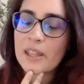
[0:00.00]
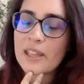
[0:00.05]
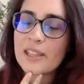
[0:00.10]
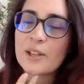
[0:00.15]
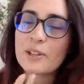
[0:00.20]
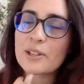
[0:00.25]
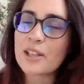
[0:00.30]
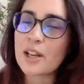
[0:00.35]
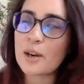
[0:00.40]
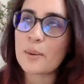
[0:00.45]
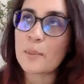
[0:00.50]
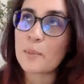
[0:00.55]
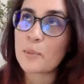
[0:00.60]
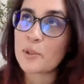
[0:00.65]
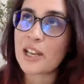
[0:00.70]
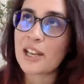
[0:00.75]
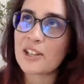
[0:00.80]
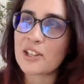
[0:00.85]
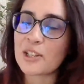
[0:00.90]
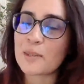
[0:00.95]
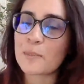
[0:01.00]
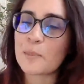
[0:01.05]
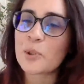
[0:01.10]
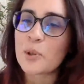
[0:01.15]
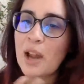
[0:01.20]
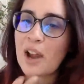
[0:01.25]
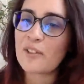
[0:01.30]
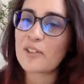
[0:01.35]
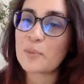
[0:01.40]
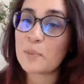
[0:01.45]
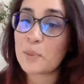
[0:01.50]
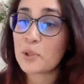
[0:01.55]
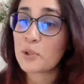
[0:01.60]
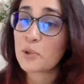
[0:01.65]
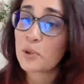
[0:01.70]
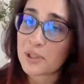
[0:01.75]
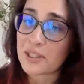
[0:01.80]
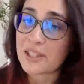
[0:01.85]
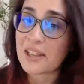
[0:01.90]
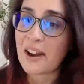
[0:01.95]
sounds terribly pretentious, but you have to be
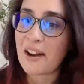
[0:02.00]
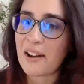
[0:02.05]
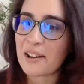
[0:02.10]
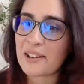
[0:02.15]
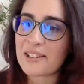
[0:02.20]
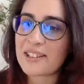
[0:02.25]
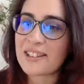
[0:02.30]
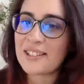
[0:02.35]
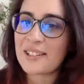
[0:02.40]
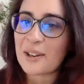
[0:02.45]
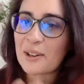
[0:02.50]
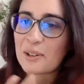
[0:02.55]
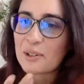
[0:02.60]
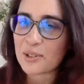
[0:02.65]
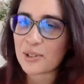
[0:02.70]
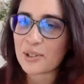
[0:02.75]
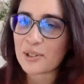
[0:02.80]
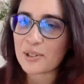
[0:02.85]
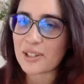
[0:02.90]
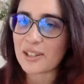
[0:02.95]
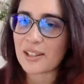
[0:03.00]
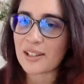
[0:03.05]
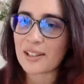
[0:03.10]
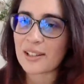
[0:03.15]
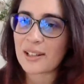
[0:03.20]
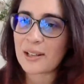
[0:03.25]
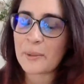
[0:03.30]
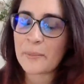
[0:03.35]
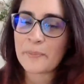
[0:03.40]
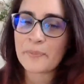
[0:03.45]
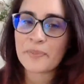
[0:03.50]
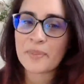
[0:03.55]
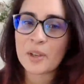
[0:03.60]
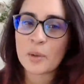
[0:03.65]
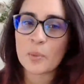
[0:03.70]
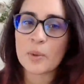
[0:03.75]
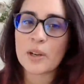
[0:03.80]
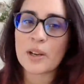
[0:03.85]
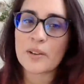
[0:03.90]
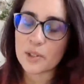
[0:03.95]
true to the art, you know, true to
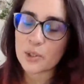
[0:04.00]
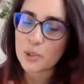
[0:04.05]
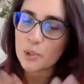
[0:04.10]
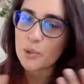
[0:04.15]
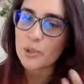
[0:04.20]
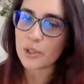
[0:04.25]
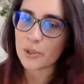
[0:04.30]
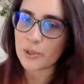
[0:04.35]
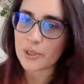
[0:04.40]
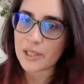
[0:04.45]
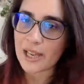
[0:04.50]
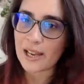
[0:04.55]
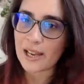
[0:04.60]
whatever story you're